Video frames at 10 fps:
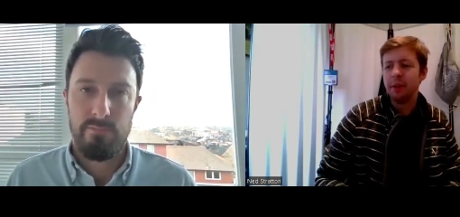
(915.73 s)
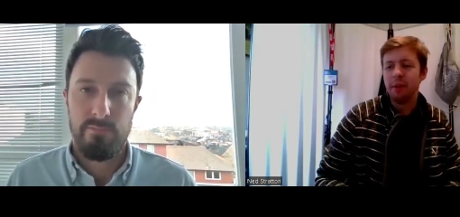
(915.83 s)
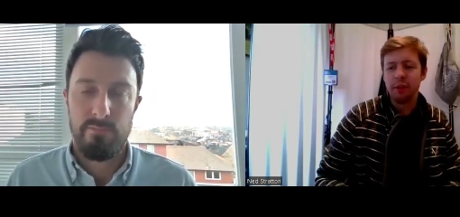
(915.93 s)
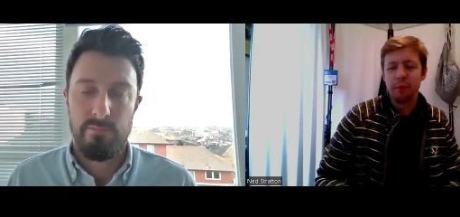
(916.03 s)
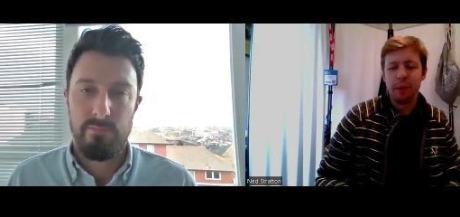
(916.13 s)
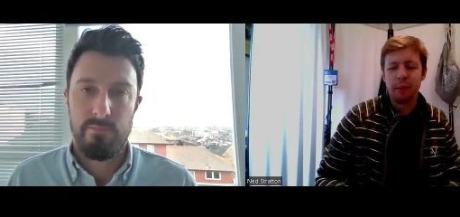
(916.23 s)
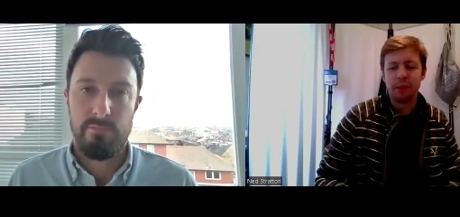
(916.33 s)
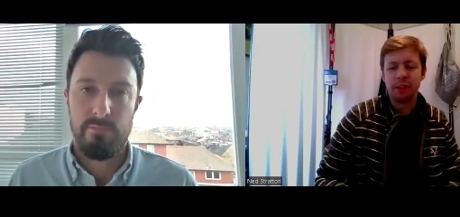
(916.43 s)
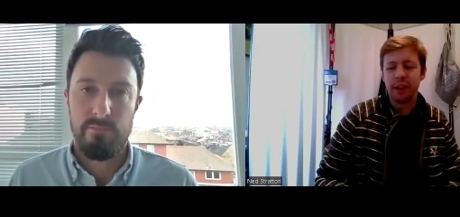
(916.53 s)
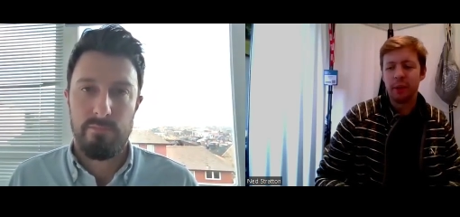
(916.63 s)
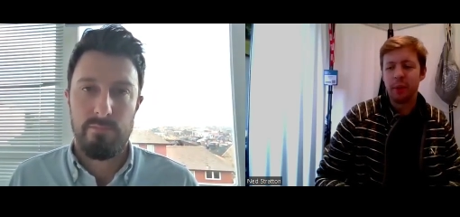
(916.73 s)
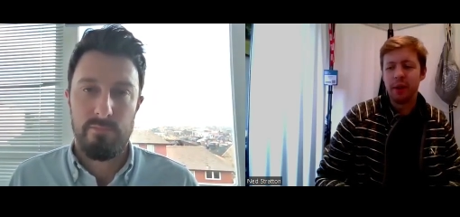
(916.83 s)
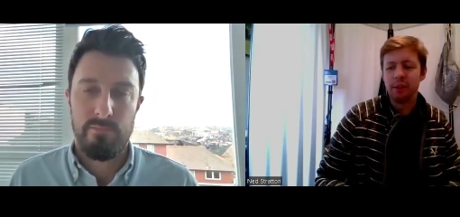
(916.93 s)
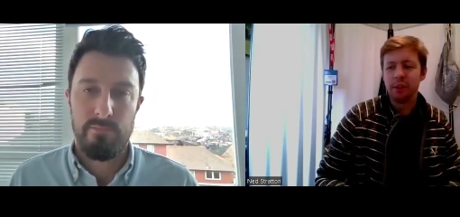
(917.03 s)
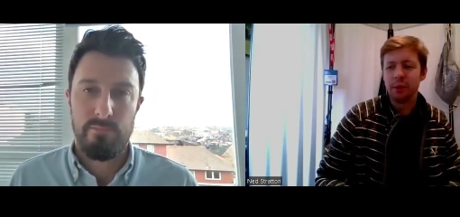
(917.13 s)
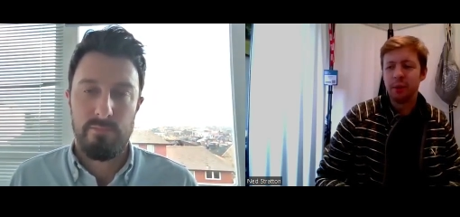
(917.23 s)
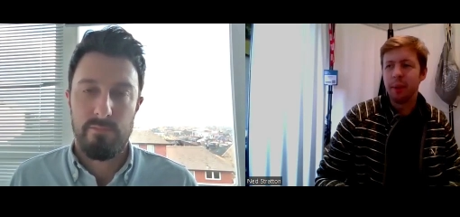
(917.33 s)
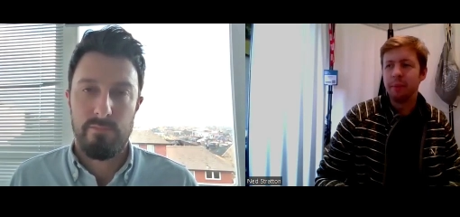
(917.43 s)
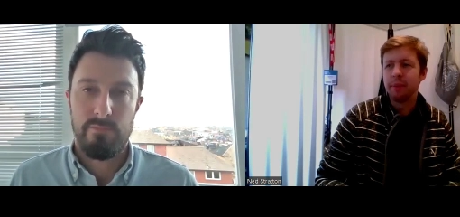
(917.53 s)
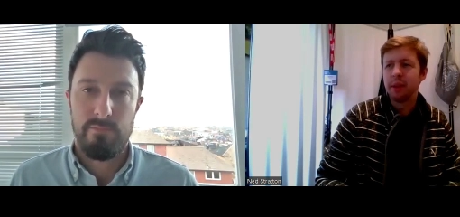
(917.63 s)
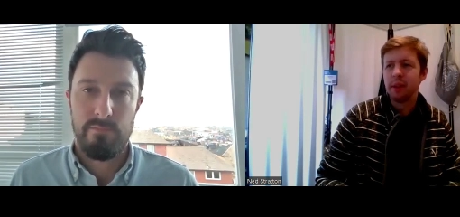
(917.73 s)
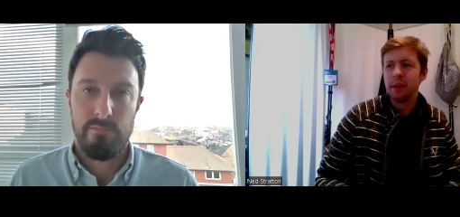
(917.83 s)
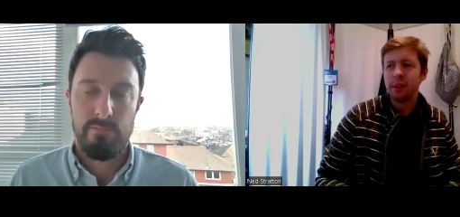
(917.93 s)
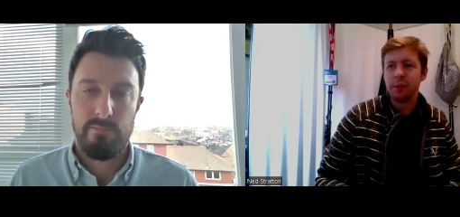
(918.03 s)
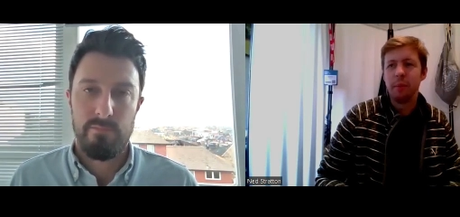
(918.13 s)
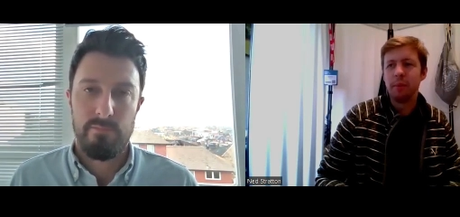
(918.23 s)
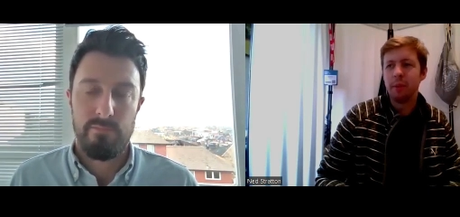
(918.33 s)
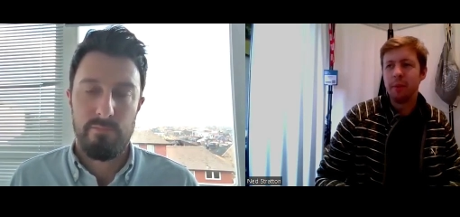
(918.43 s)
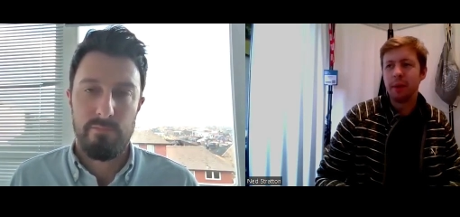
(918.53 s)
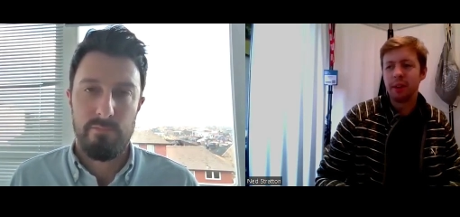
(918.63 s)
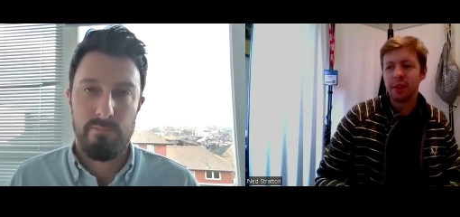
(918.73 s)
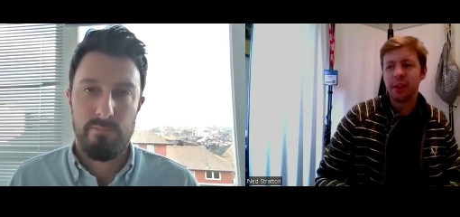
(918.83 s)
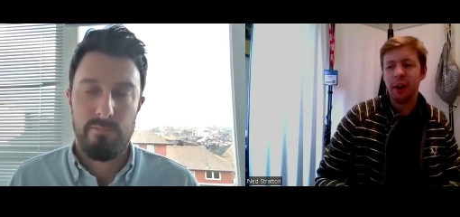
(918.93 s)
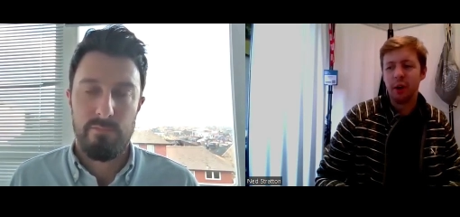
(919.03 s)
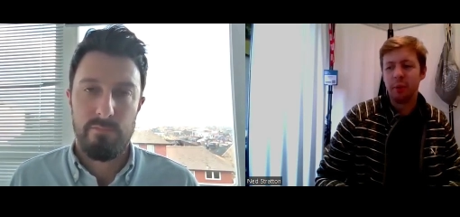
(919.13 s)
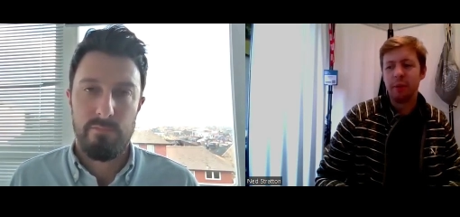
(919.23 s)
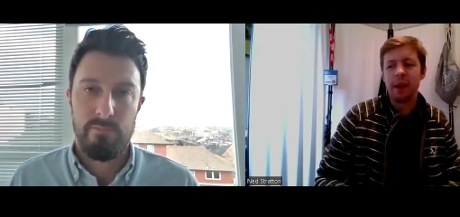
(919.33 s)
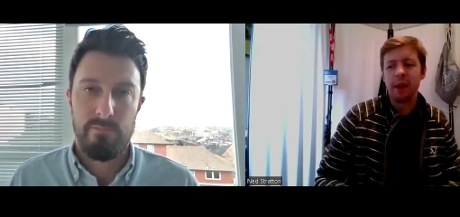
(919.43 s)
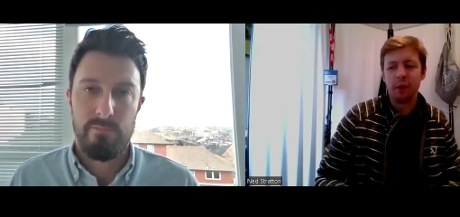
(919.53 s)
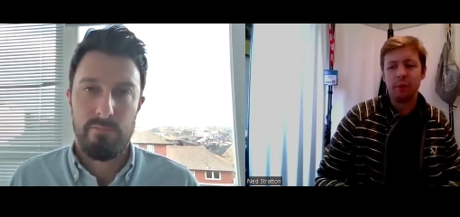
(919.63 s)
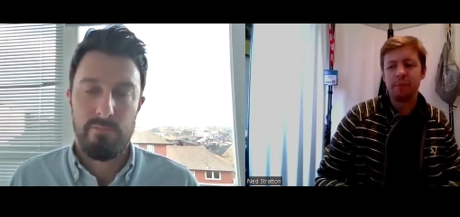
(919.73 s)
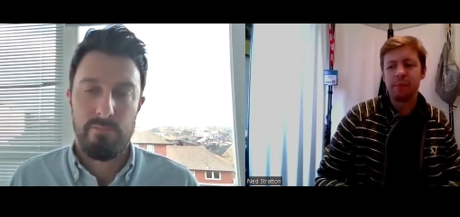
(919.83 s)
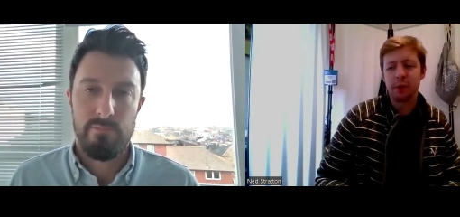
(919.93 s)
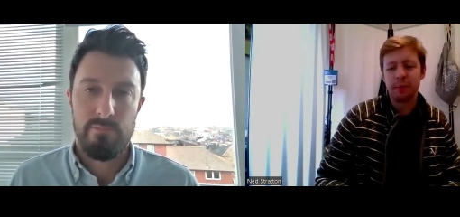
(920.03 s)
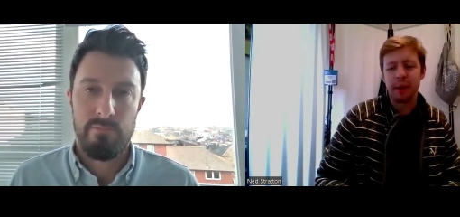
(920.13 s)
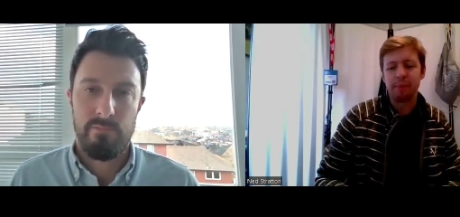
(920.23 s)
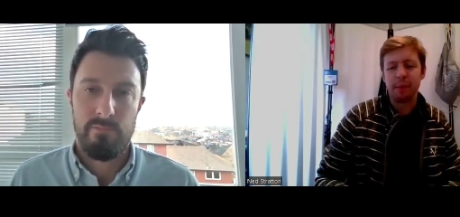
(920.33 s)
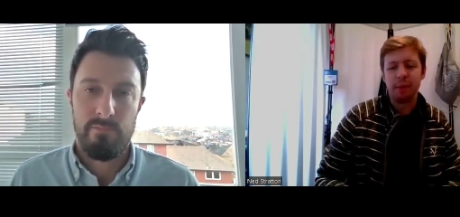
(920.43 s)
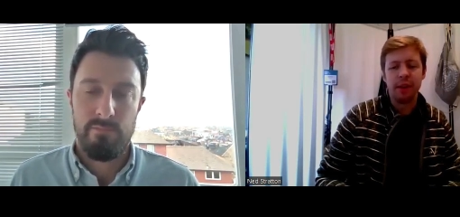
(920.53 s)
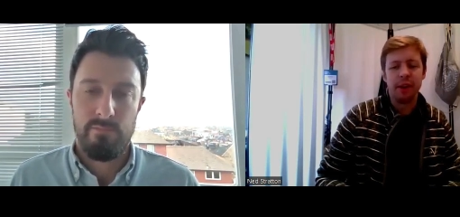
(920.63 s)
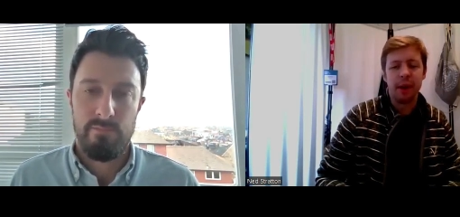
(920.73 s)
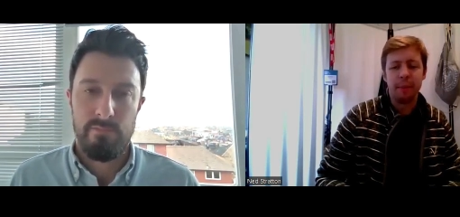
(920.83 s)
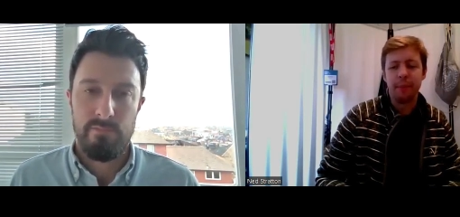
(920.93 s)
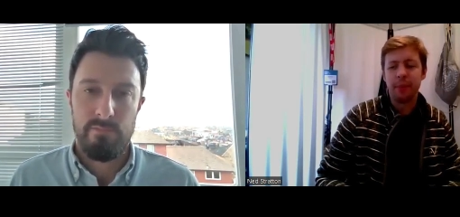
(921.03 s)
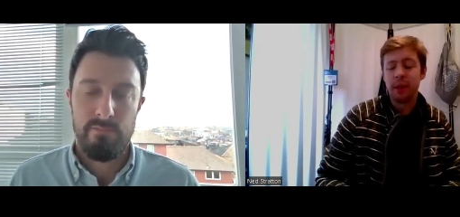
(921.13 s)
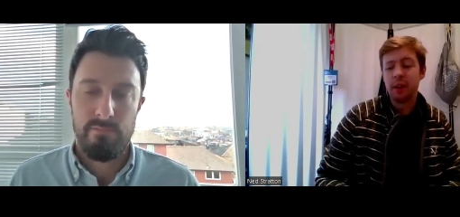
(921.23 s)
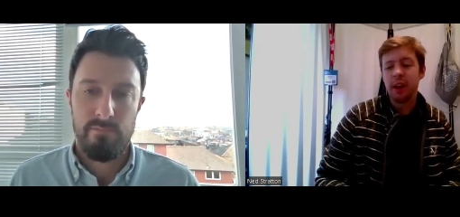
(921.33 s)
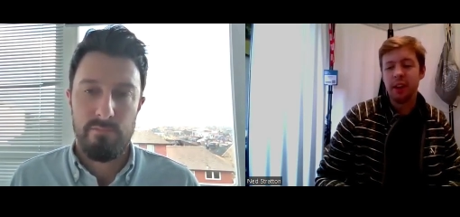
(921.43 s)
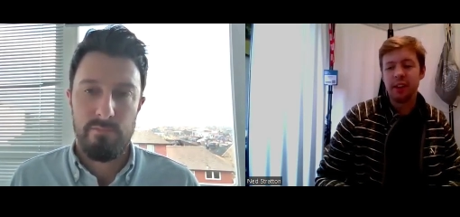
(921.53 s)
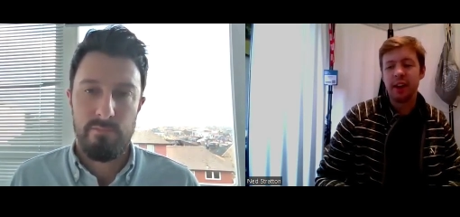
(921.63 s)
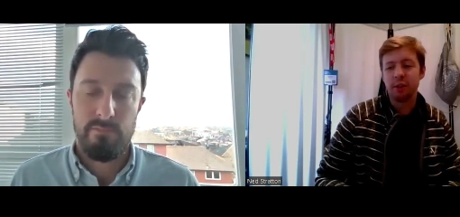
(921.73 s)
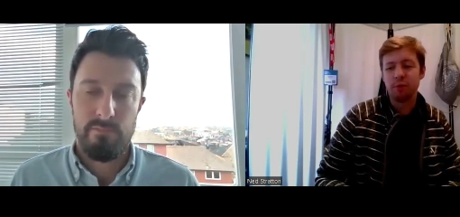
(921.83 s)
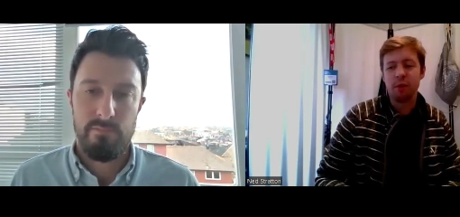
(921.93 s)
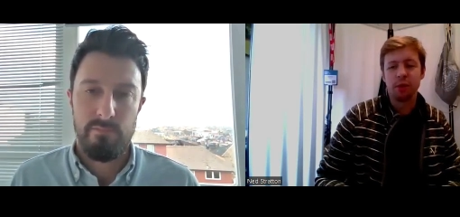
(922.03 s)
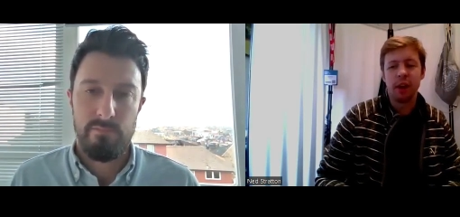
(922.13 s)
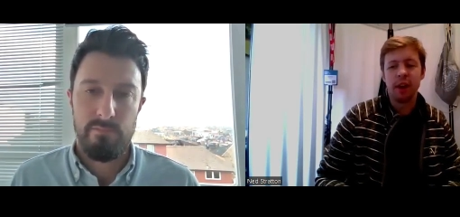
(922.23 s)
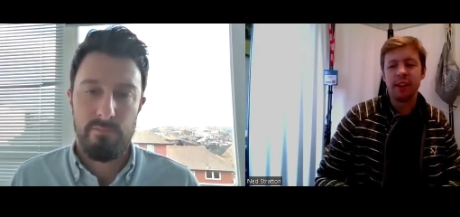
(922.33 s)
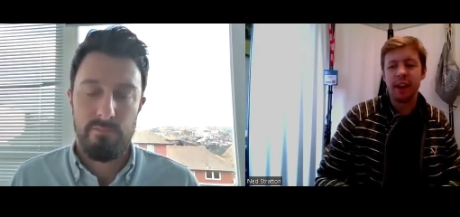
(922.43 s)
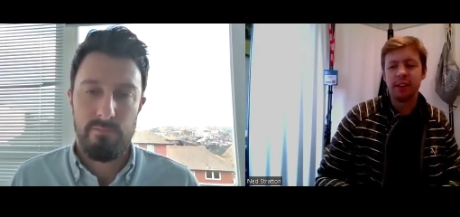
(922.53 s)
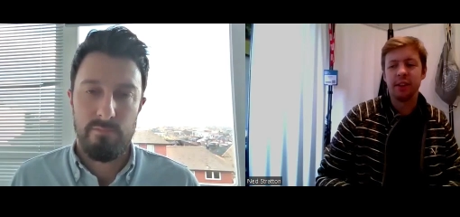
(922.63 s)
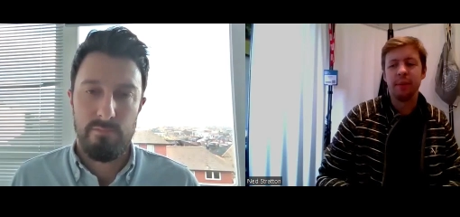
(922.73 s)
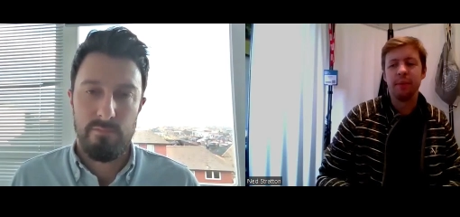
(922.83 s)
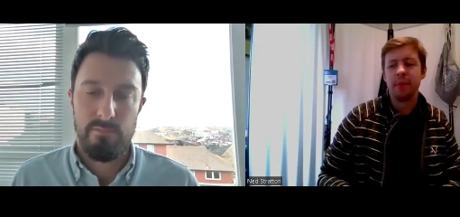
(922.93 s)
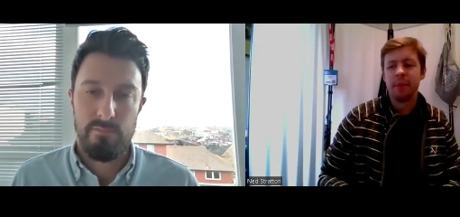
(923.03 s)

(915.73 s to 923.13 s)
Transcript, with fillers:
Speaker 1: for people to take away to um, to implement because I think a lot of a lot of people in um, in technical roles like data